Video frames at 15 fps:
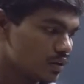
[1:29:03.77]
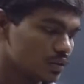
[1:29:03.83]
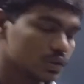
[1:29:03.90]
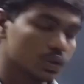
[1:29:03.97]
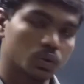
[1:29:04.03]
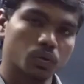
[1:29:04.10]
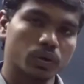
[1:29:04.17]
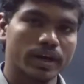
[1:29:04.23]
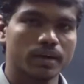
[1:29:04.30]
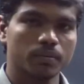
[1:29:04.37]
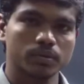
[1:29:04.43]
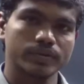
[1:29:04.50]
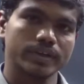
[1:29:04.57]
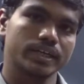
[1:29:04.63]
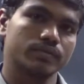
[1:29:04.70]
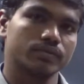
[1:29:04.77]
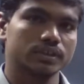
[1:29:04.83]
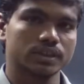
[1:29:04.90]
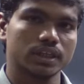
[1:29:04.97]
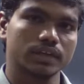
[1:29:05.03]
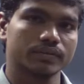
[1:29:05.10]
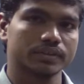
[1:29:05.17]
So today I'll provide
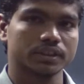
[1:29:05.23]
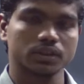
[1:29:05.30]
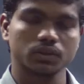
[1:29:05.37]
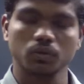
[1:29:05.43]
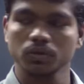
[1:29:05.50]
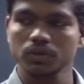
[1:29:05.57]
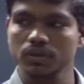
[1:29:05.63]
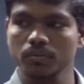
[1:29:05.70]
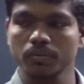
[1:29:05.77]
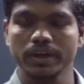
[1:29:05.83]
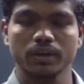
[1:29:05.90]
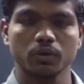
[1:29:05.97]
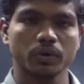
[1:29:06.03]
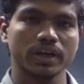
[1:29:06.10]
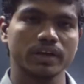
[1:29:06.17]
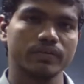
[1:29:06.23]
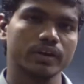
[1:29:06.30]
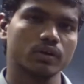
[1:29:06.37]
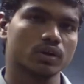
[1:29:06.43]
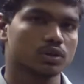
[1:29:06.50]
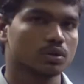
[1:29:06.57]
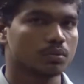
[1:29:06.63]
differential equations notes by today
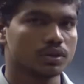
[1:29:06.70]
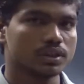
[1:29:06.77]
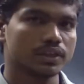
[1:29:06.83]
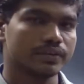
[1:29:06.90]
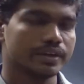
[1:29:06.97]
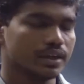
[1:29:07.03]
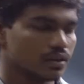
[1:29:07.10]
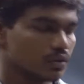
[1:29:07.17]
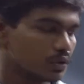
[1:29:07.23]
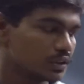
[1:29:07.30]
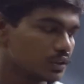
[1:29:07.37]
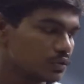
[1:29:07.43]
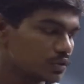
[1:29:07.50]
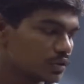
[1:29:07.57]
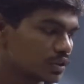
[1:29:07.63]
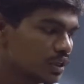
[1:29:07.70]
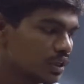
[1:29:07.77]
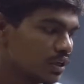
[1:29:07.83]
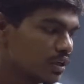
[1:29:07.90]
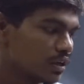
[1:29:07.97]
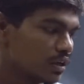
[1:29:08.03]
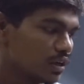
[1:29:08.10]
evening or tomorrow evening, no issues.